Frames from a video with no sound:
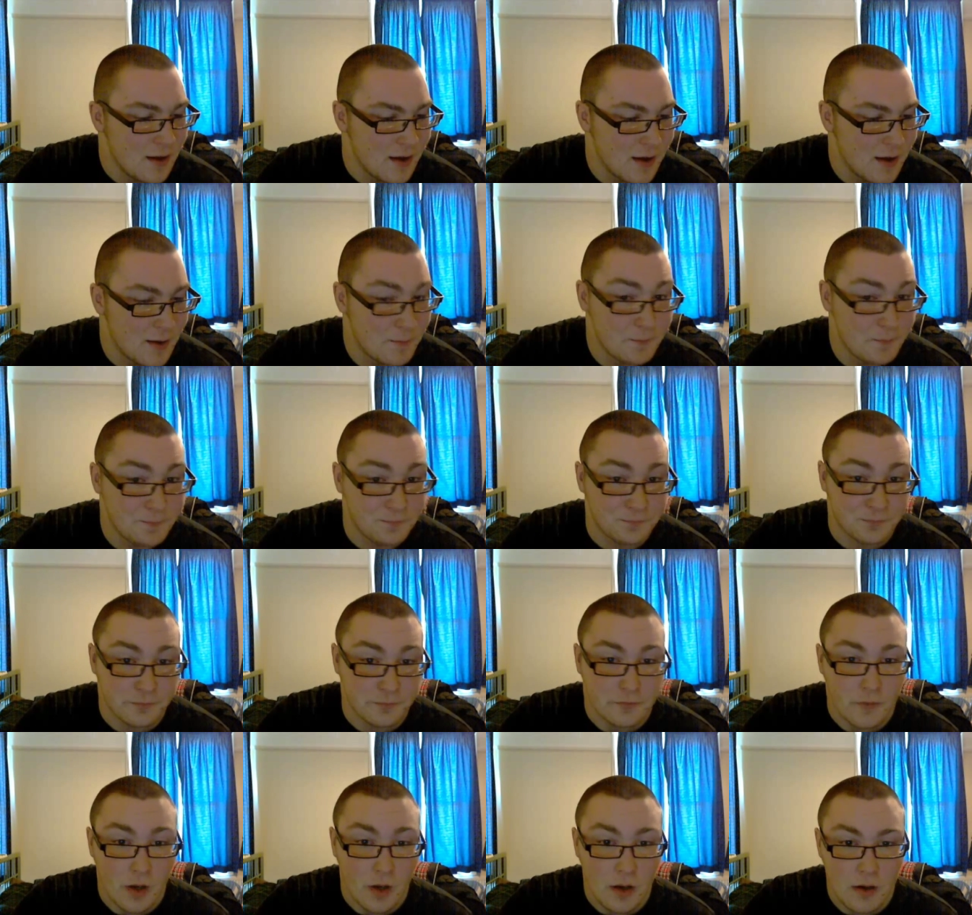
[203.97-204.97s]

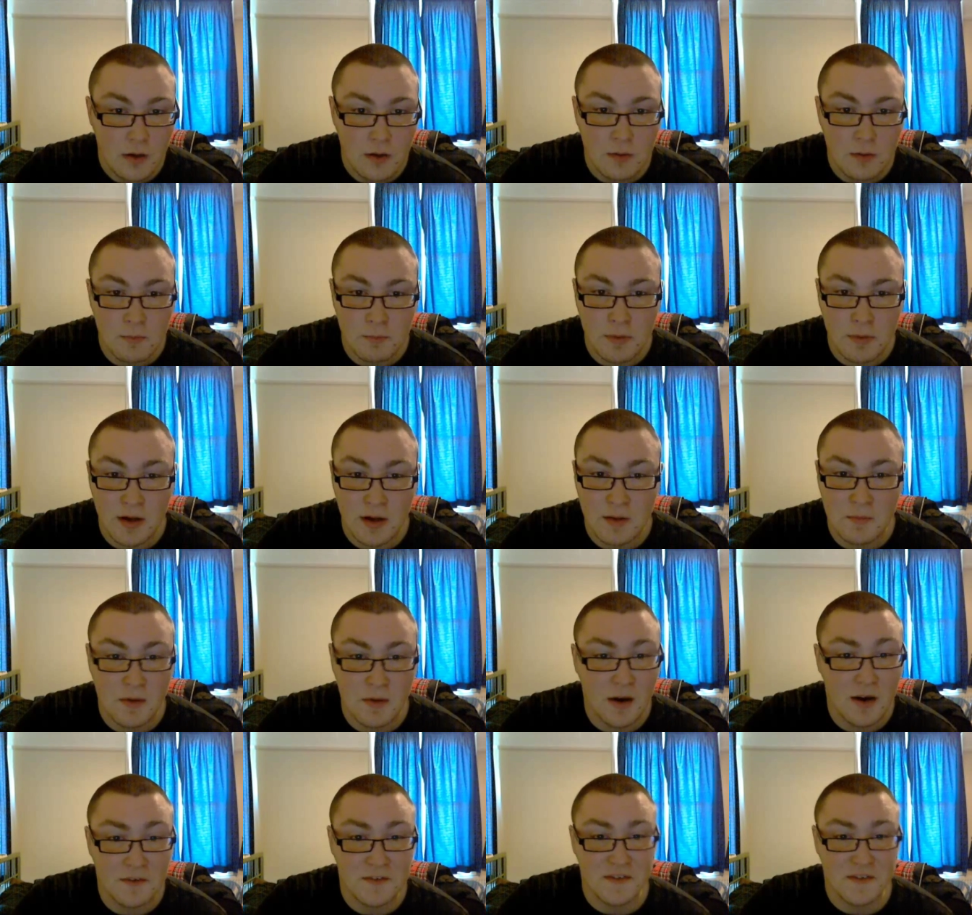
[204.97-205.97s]
But
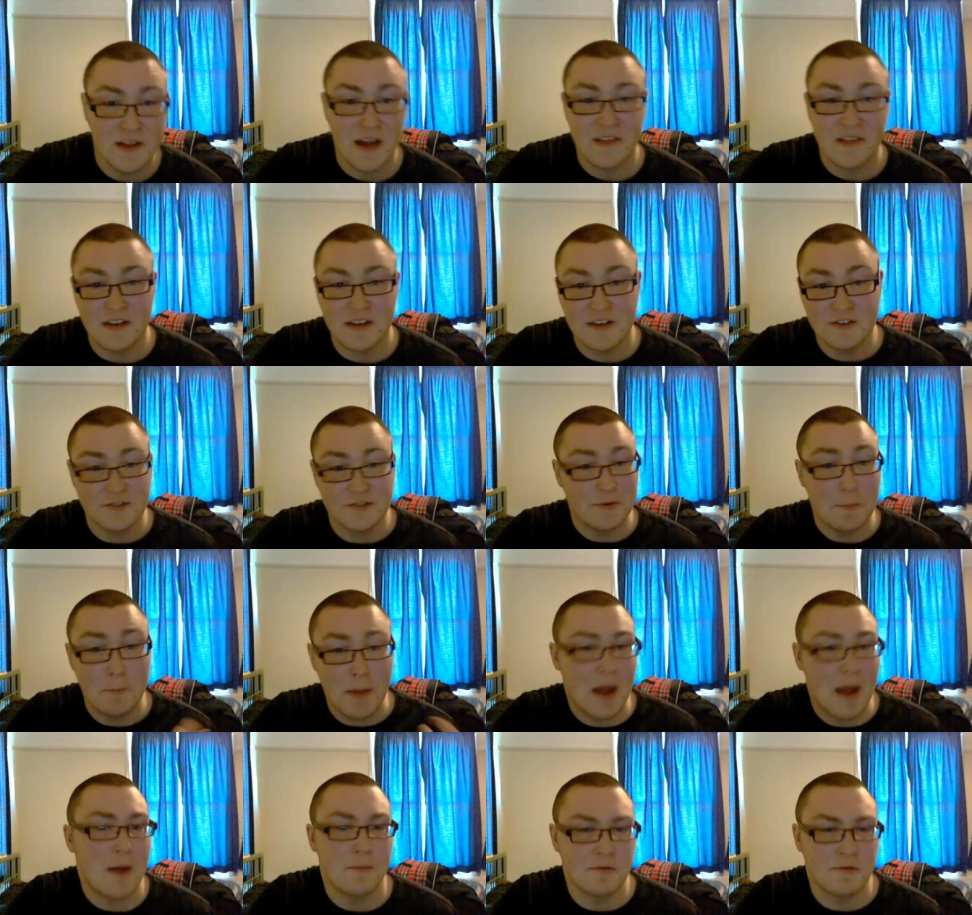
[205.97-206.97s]
after that, the initial
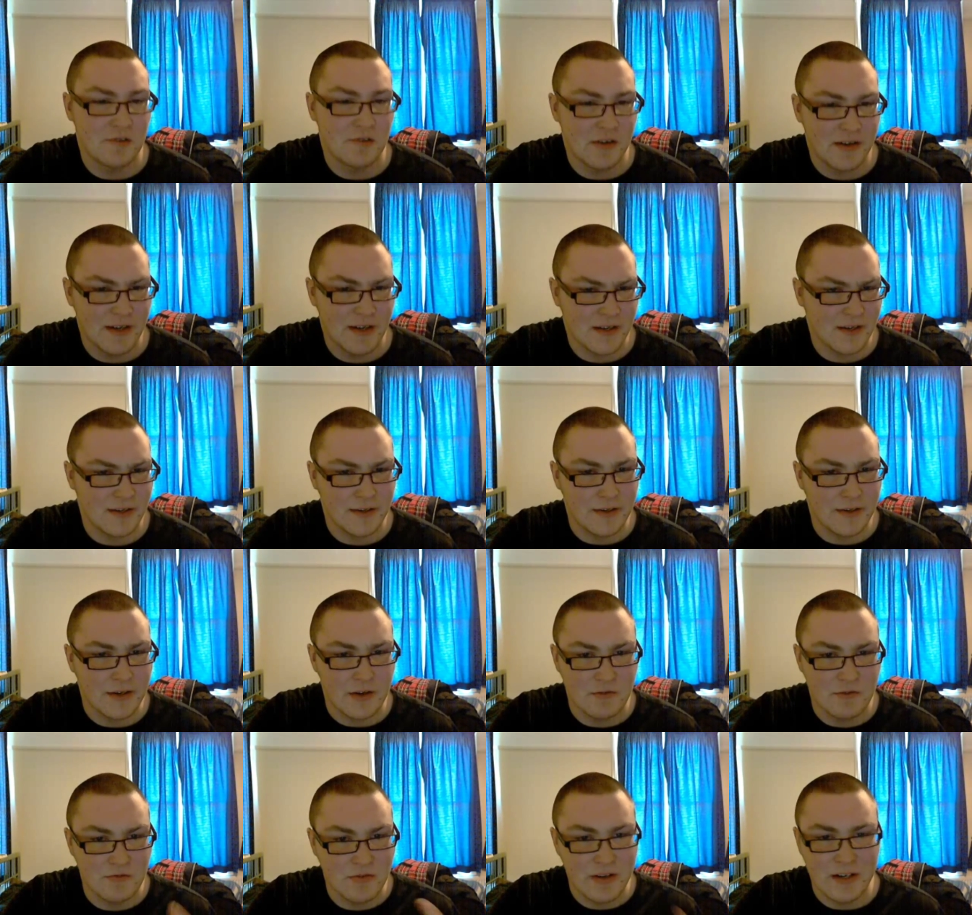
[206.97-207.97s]
peppery, you
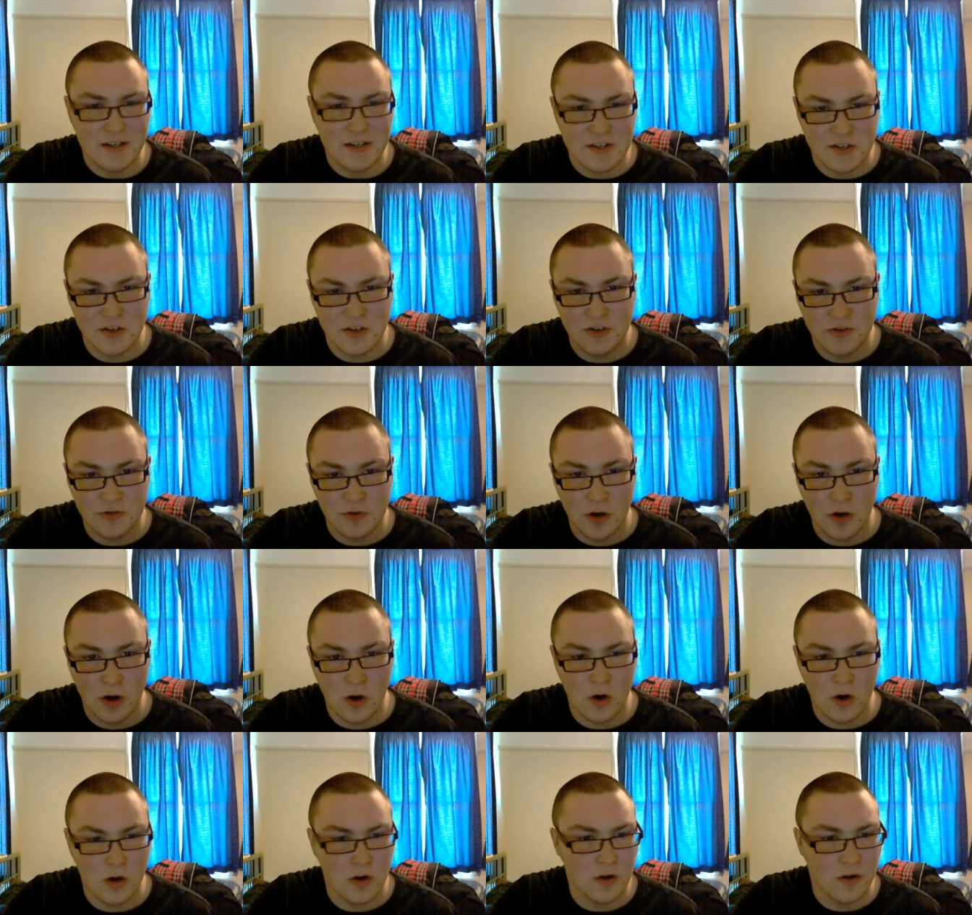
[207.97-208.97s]
know, really
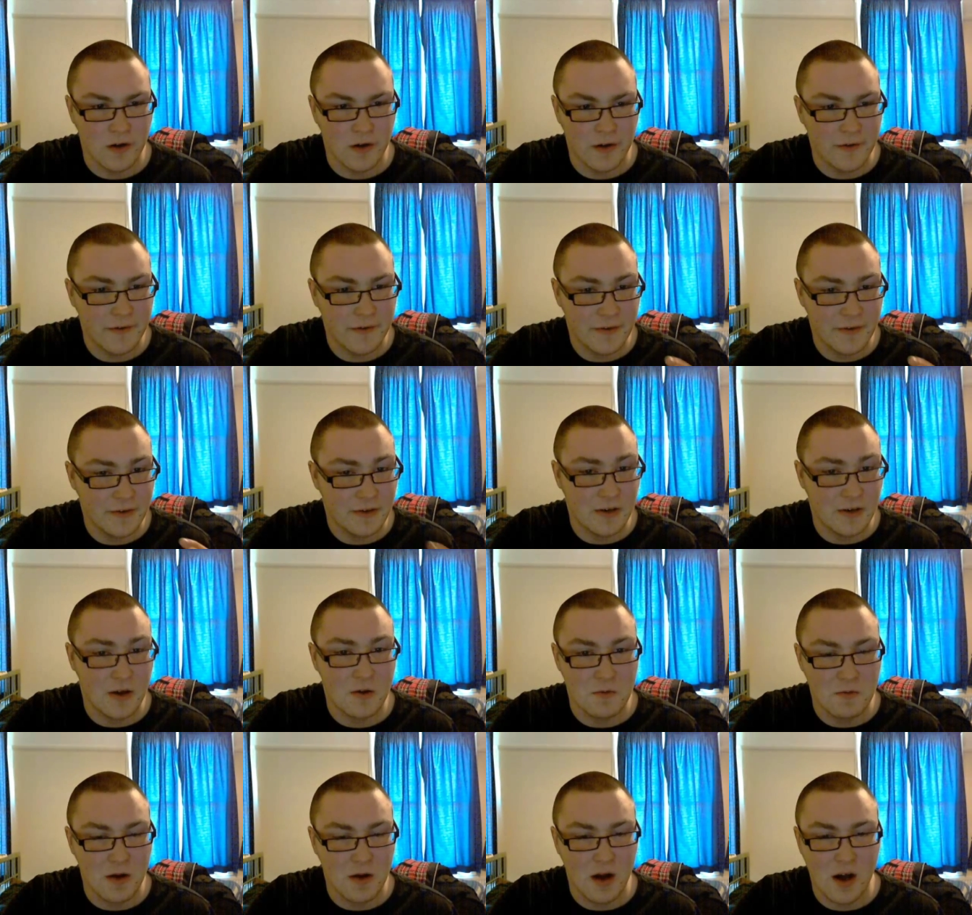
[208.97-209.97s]
strong, you
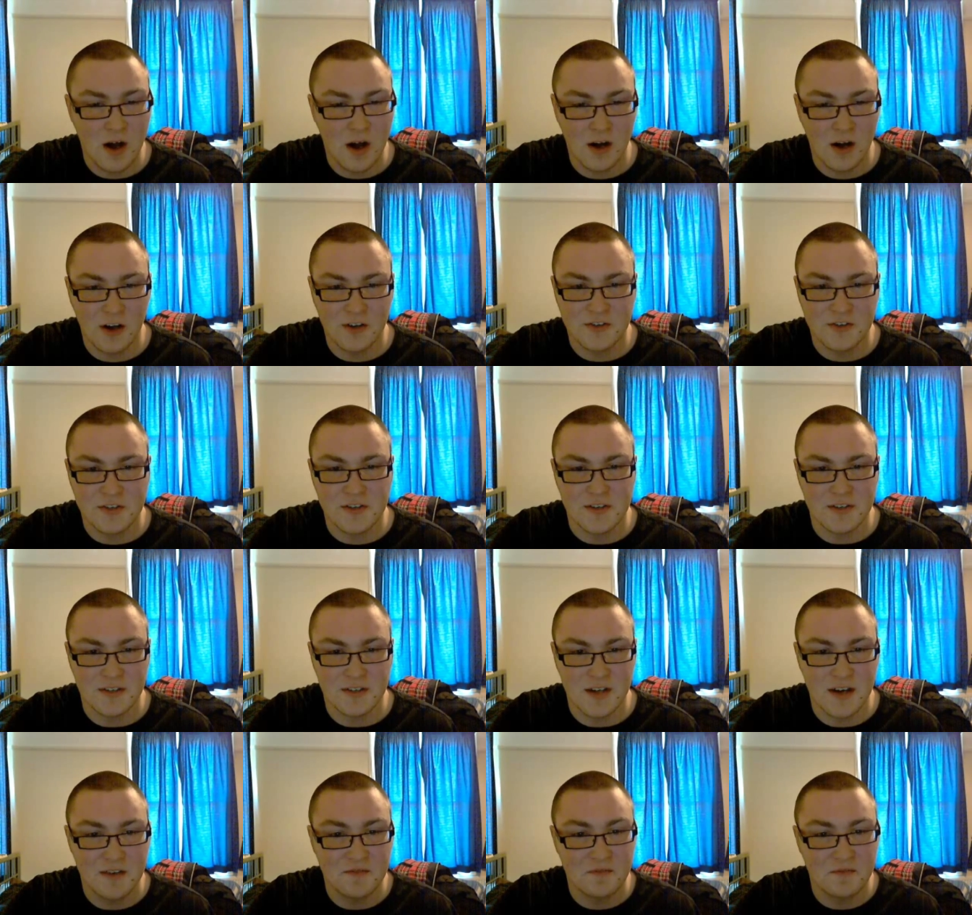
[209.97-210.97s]
know, harshness
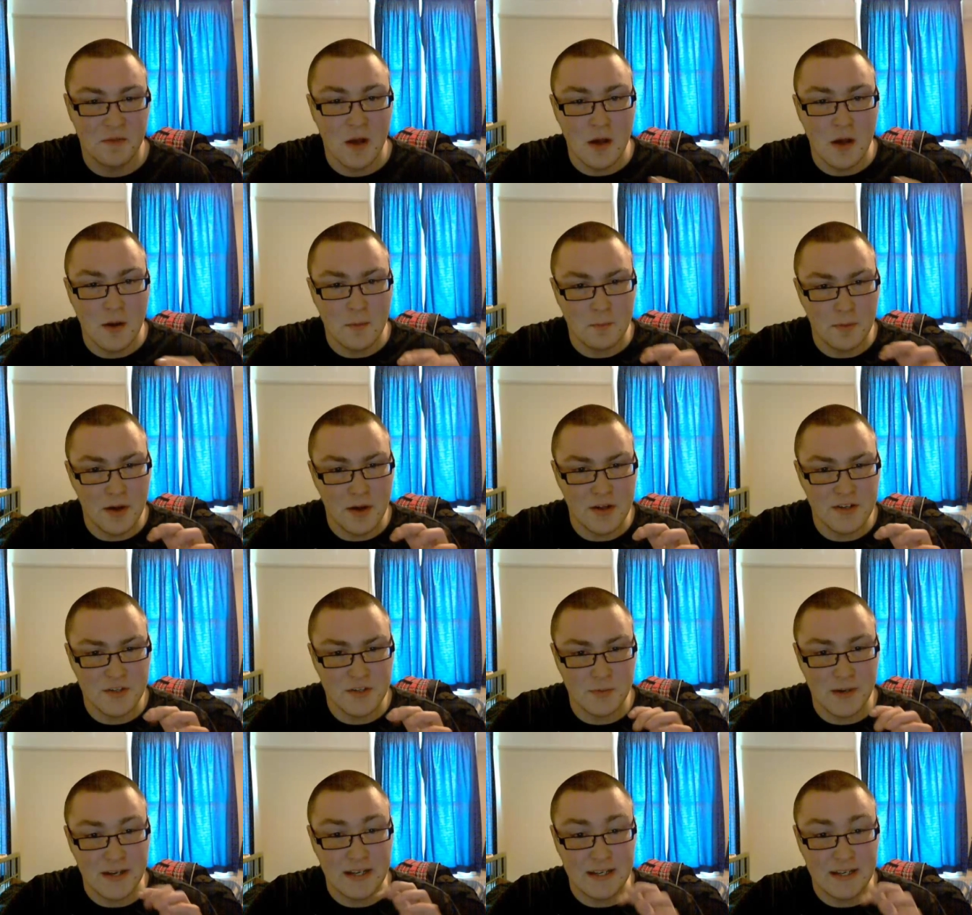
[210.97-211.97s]
kind of burns
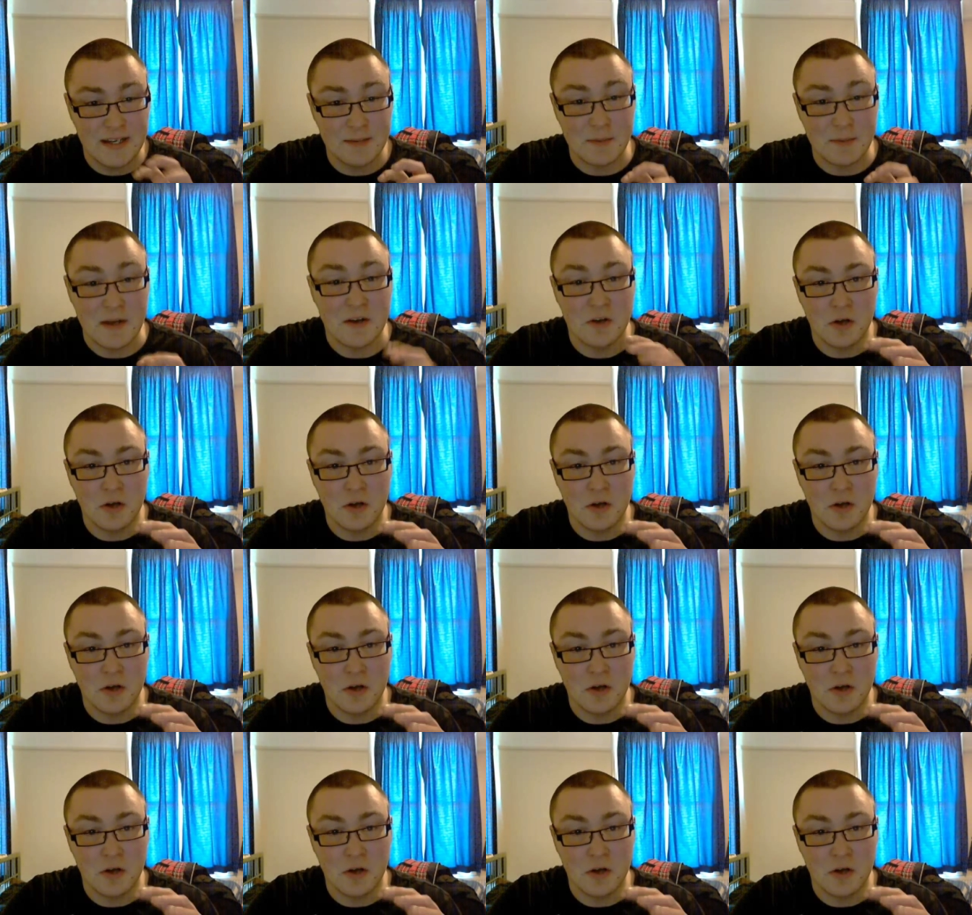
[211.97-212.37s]
away a little bit.